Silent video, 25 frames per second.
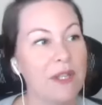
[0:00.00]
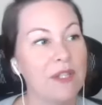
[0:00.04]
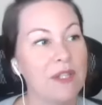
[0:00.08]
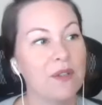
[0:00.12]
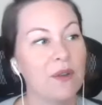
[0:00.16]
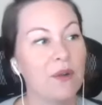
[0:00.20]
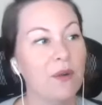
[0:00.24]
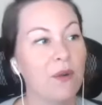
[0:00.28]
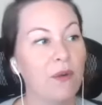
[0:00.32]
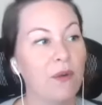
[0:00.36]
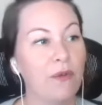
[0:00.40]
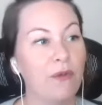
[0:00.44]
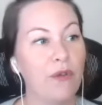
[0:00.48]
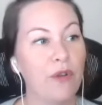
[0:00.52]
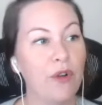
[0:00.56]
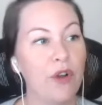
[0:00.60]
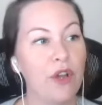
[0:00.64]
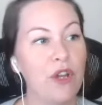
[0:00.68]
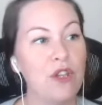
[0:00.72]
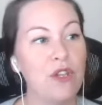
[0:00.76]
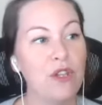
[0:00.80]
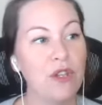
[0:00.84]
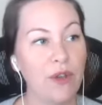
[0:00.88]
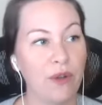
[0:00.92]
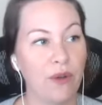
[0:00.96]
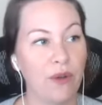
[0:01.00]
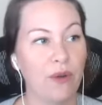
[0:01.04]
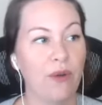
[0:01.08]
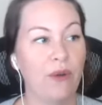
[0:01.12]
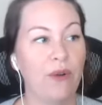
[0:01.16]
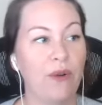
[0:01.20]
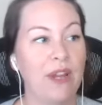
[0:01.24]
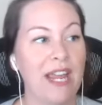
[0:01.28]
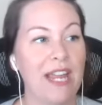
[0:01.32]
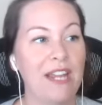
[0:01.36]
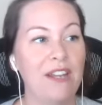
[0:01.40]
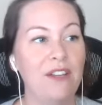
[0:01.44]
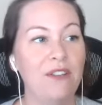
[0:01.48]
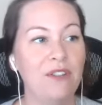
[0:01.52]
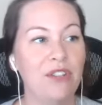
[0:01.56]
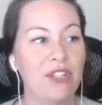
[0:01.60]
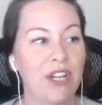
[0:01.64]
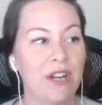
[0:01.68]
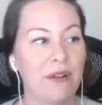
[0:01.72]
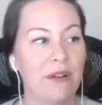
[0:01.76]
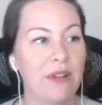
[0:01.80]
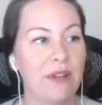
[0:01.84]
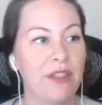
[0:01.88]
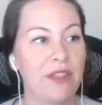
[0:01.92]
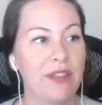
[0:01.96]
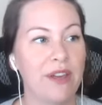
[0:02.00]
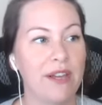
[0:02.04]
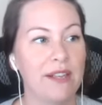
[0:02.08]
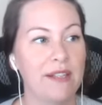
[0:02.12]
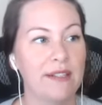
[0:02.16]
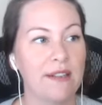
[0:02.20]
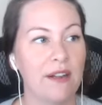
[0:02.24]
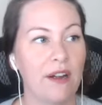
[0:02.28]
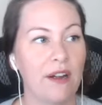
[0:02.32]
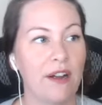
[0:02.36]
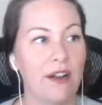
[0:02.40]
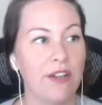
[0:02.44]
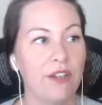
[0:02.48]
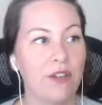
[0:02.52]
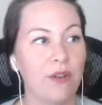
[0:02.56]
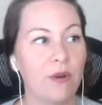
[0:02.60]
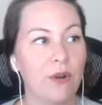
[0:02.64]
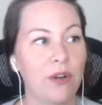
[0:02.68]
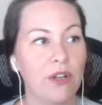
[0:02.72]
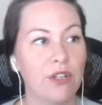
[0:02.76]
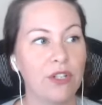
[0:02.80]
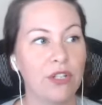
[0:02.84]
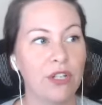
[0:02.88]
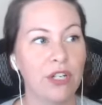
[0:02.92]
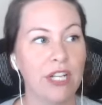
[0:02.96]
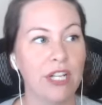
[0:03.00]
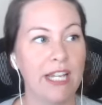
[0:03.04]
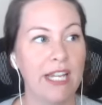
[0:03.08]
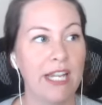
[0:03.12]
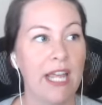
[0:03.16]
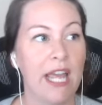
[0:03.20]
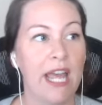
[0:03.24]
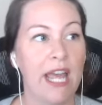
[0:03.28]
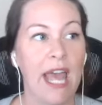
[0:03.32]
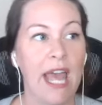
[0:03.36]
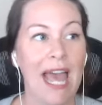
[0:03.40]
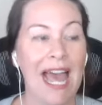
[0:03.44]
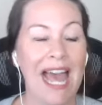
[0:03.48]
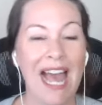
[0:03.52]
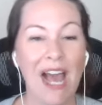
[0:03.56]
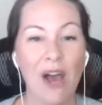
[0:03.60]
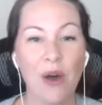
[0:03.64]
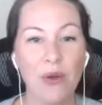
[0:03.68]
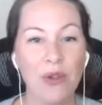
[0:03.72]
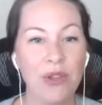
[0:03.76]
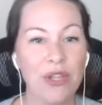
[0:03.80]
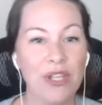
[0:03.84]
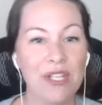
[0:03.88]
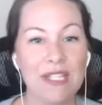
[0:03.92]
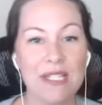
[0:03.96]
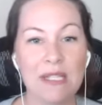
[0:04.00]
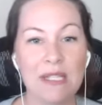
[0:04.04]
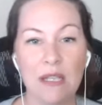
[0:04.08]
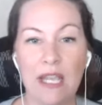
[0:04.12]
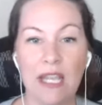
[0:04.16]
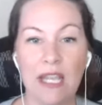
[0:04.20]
So for you, can you share with us on your journey how this,